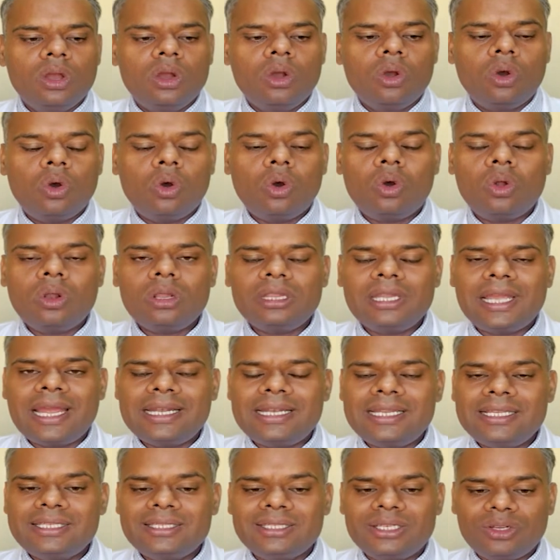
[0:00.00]
All that
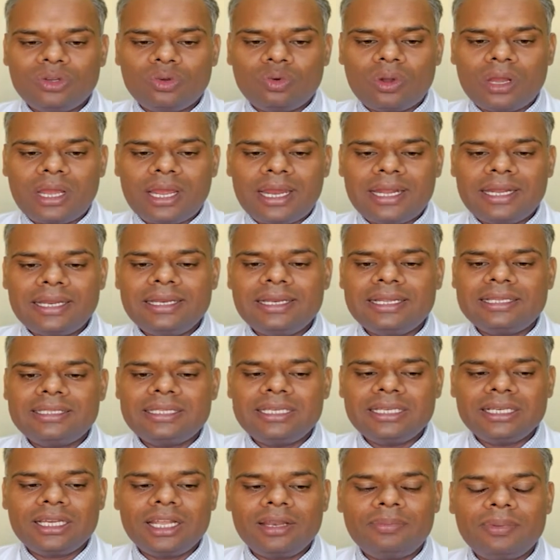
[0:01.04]
is required in a
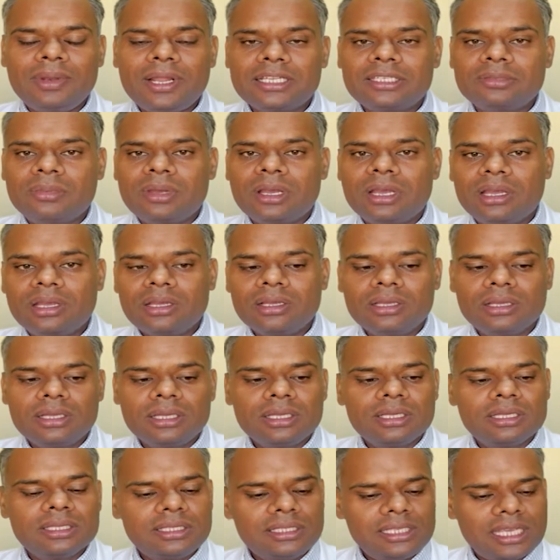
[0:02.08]
single plasma
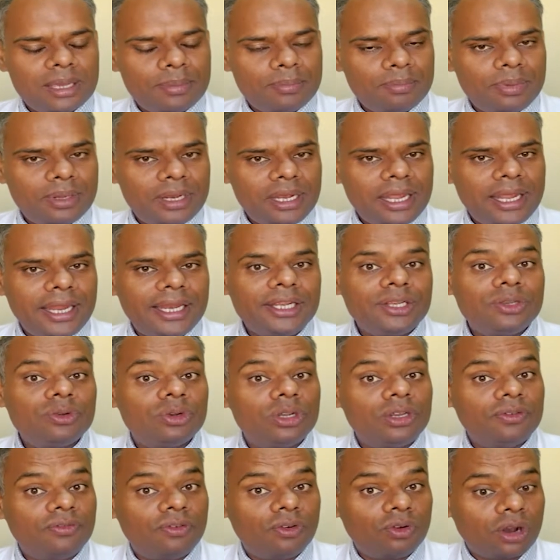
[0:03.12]
sample and
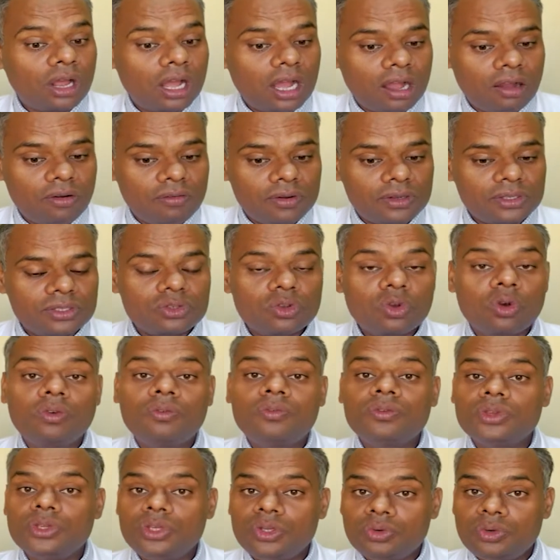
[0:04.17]
24 hours
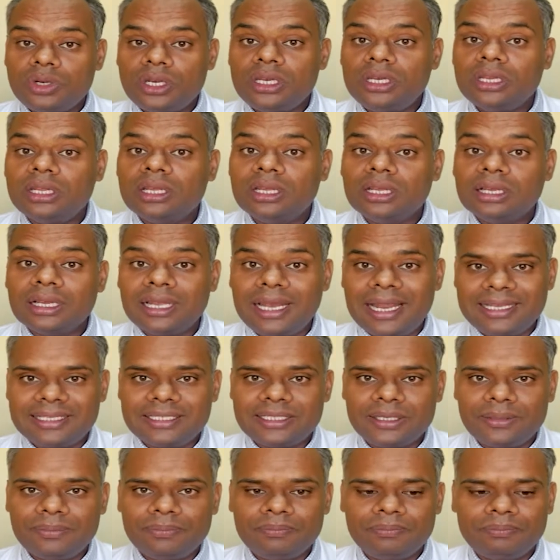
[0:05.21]
of urine
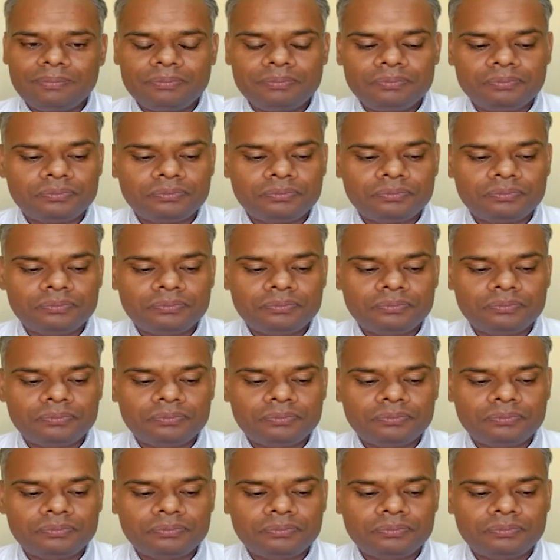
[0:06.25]
collection.